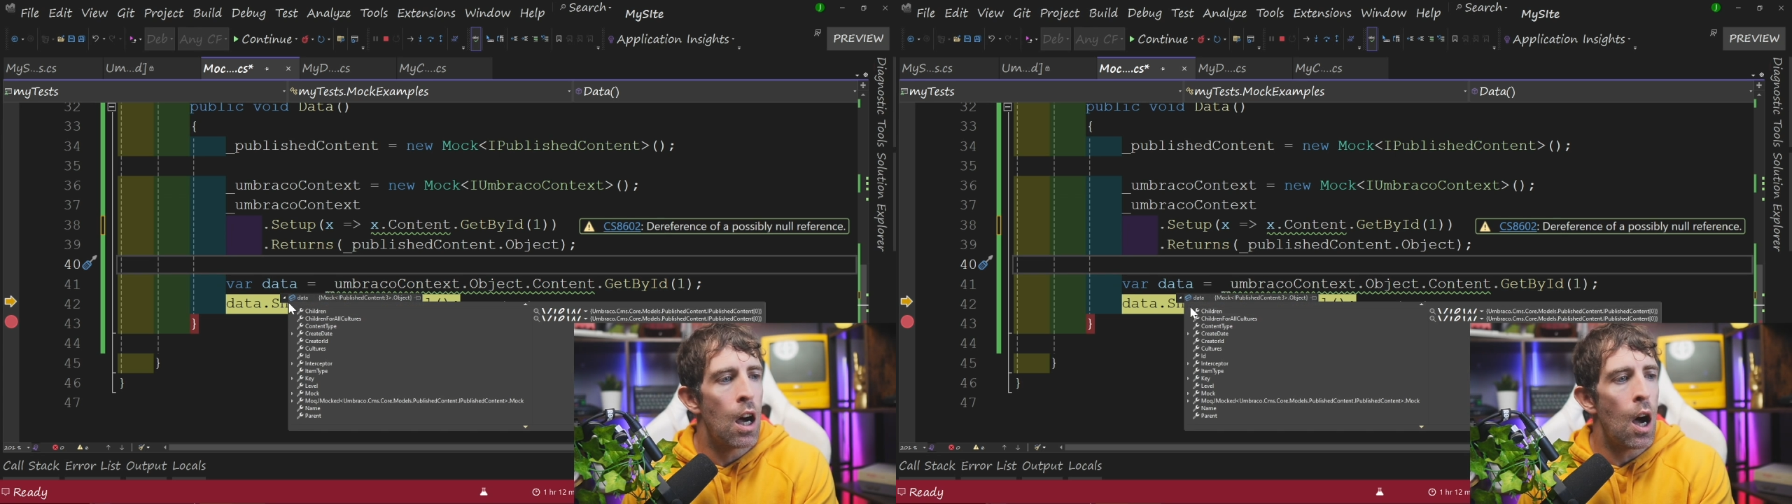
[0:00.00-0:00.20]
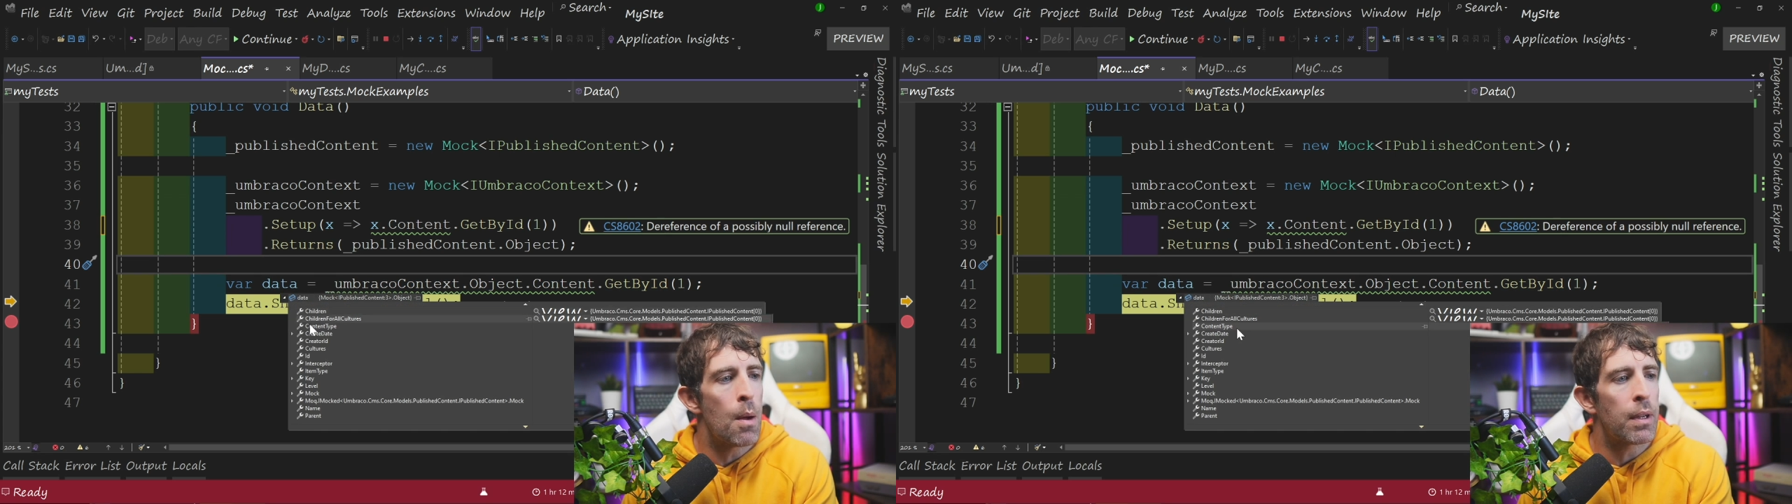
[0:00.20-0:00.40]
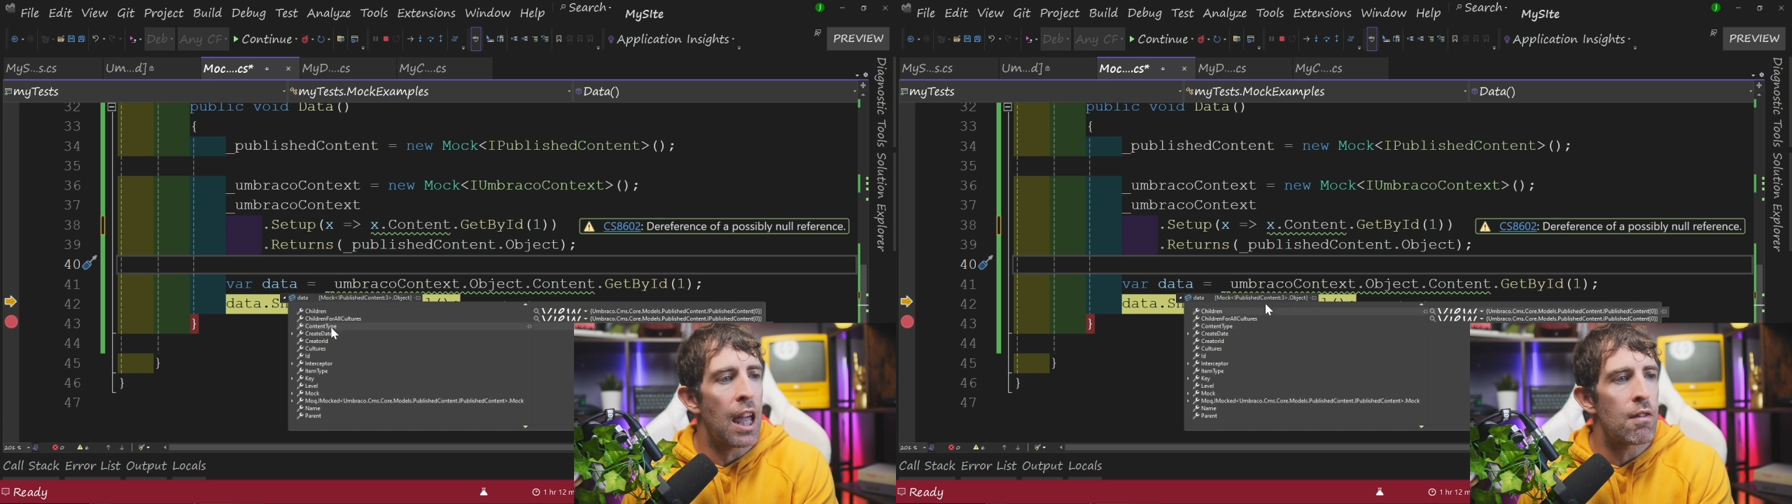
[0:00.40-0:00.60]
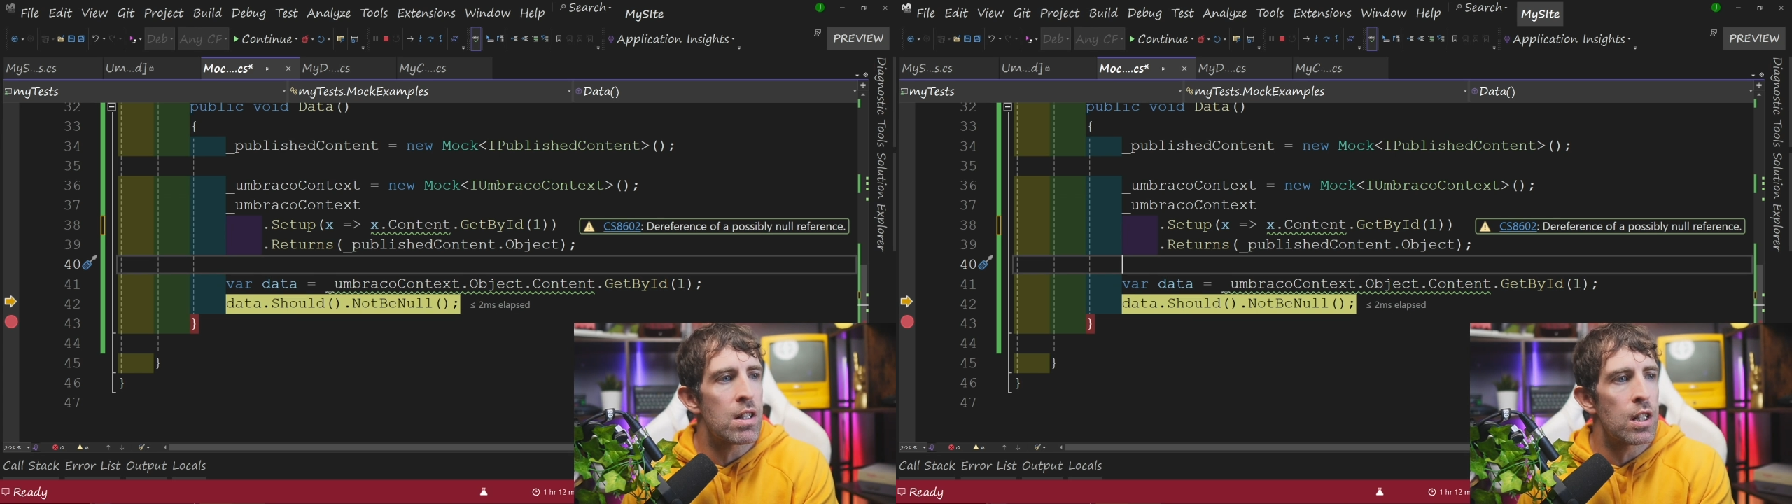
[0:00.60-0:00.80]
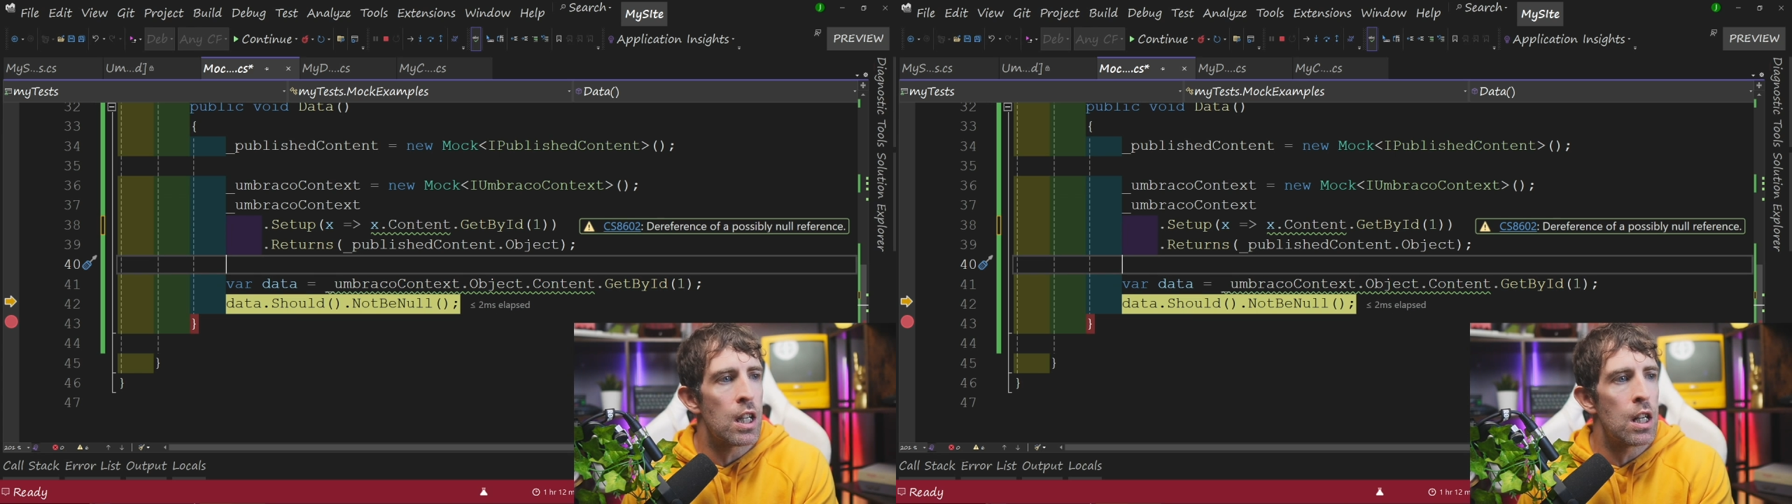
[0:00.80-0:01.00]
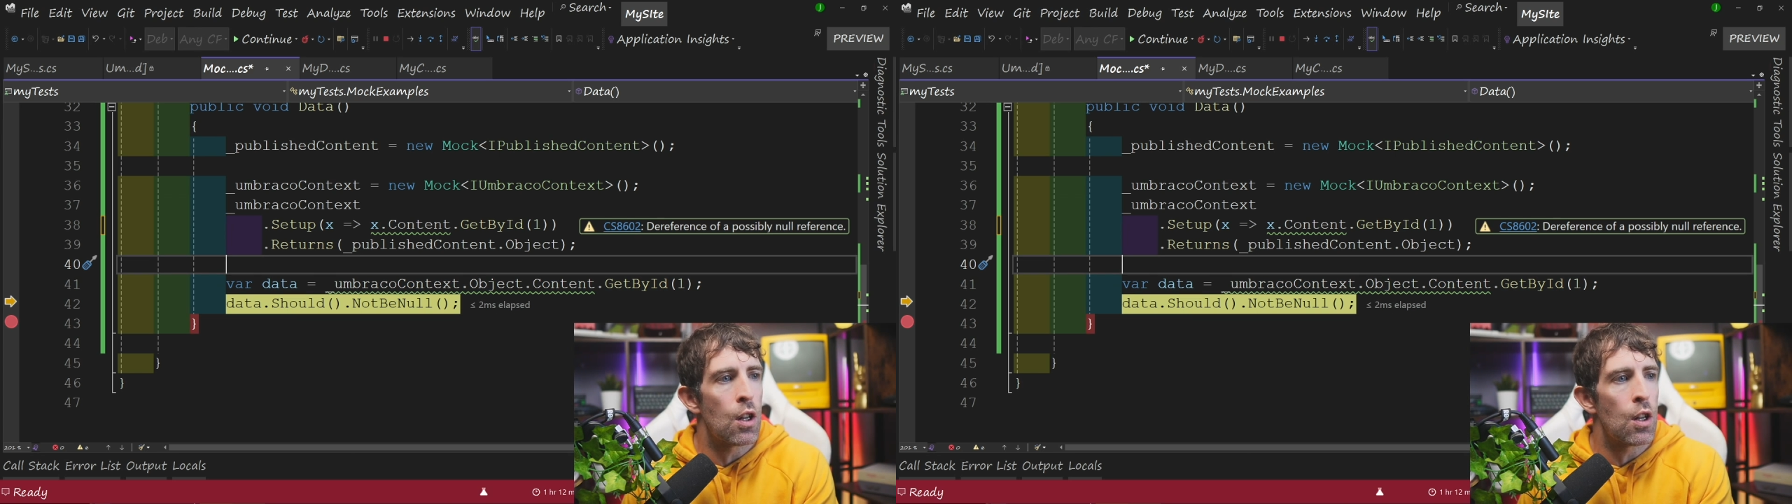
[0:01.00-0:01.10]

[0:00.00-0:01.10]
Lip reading: I'm getting returned